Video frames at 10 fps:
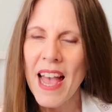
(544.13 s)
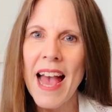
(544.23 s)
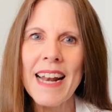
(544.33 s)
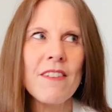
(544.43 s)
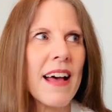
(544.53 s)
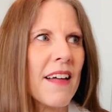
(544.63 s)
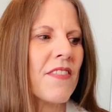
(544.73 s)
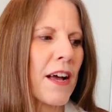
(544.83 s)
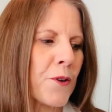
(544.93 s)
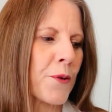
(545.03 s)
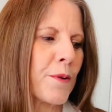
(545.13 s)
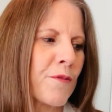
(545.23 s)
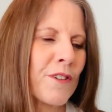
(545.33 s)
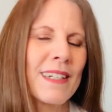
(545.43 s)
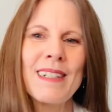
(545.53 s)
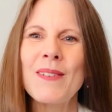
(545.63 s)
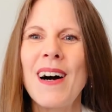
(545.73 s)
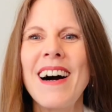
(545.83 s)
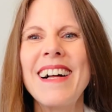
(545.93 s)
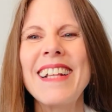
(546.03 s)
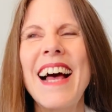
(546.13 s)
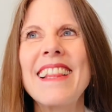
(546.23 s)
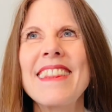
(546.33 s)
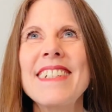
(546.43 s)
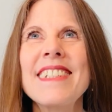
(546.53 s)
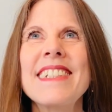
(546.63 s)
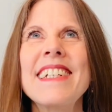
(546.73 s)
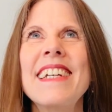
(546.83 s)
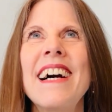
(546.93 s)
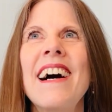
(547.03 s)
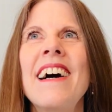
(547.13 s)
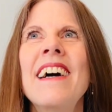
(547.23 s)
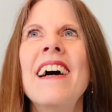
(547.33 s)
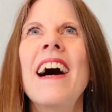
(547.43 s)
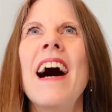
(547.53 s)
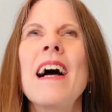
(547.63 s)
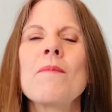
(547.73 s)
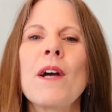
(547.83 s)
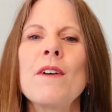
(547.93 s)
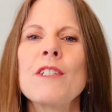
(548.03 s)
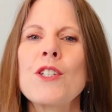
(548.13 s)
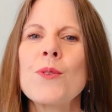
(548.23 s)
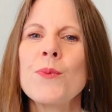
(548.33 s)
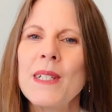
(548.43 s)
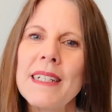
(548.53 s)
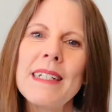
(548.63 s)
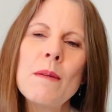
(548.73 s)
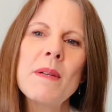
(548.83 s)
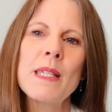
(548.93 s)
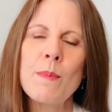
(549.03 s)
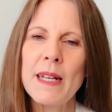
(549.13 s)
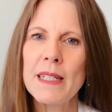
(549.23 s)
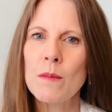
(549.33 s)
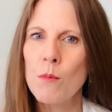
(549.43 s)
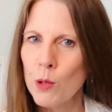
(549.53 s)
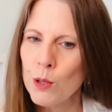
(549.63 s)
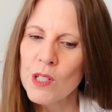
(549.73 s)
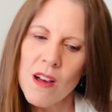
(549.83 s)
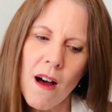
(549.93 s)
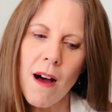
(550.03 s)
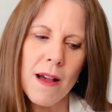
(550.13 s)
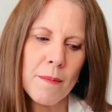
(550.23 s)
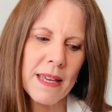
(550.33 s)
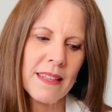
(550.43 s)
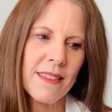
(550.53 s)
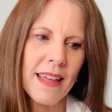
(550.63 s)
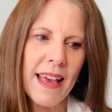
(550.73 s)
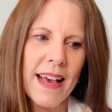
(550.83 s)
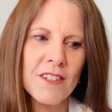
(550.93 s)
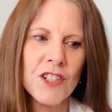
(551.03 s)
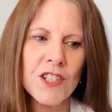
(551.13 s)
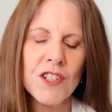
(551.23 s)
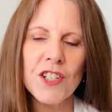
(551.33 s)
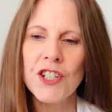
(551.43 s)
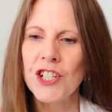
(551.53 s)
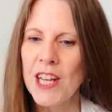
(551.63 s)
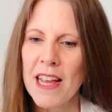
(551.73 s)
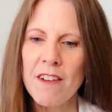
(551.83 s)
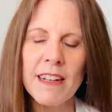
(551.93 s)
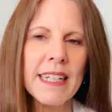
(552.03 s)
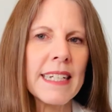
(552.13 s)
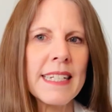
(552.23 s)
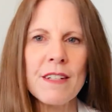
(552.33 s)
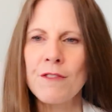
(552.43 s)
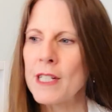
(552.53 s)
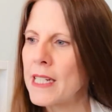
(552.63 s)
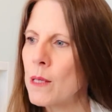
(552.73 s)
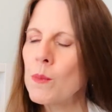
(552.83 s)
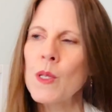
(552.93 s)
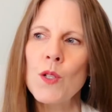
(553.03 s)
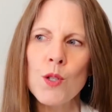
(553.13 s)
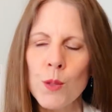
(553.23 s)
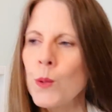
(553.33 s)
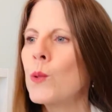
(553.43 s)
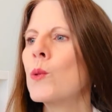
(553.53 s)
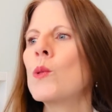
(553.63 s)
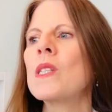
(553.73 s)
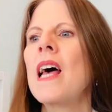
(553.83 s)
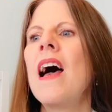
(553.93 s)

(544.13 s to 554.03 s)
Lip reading: And I've had that group for a little while. And this year, I'm going to really be spending more time in there, just sharing different tips and tools